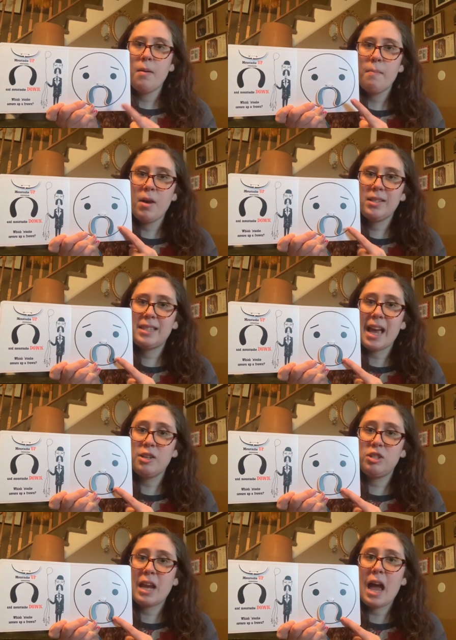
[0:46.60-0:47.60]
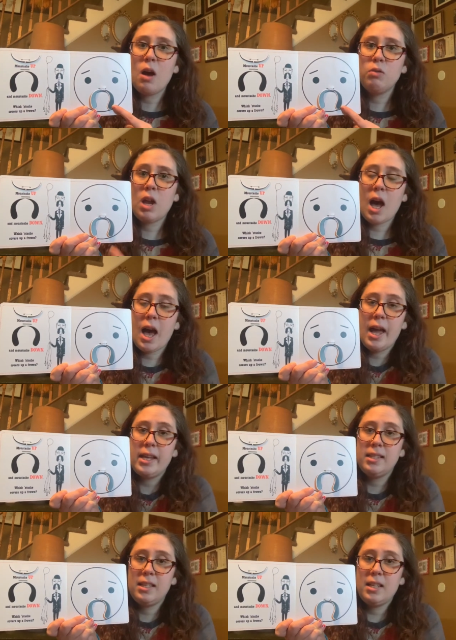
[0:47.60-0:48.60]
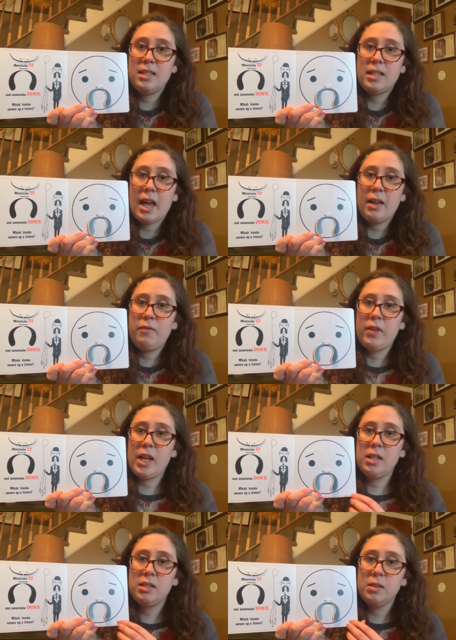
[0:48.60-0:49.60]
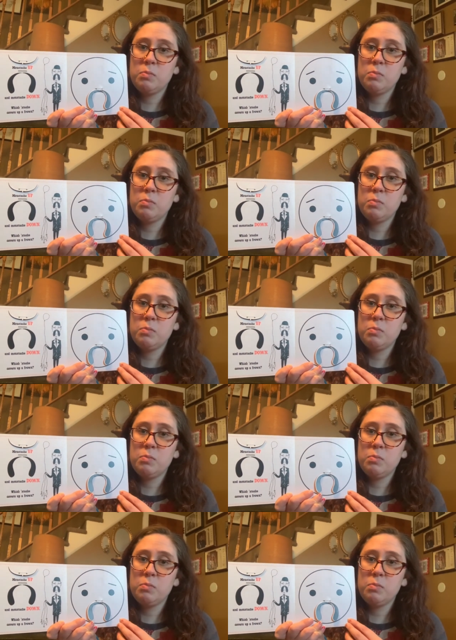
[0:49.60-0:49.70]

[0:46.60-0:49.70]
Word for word: Mustache down hides his sad face.